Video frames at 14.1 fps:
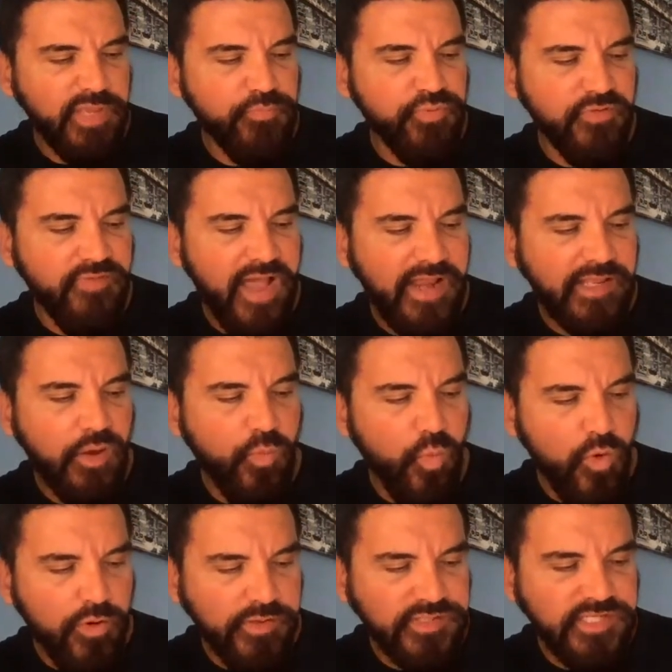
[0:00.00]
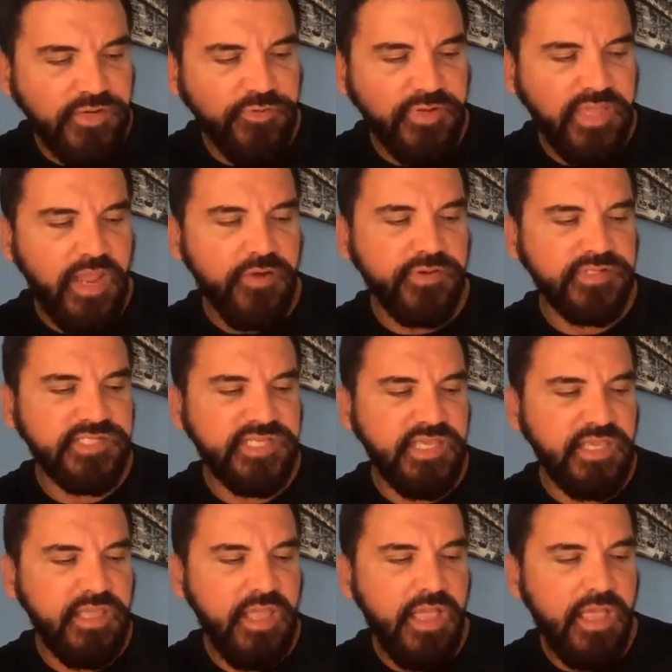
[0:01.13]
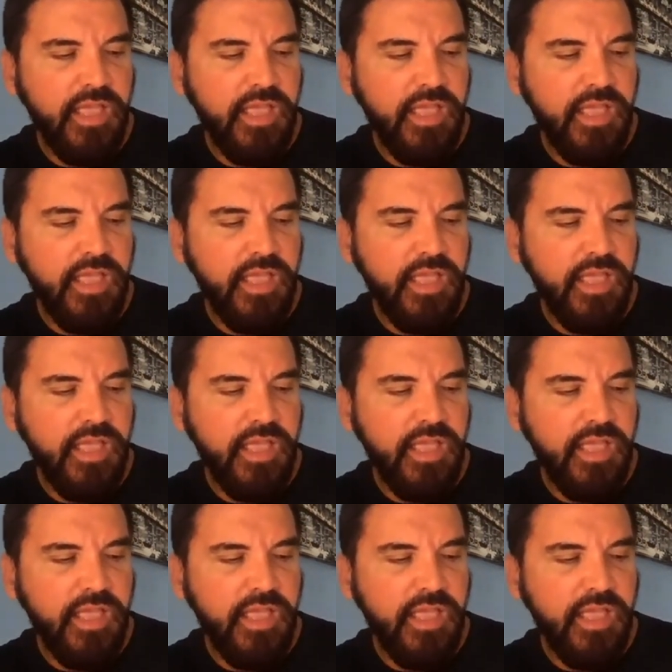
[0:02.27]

providing a warranty or guarantee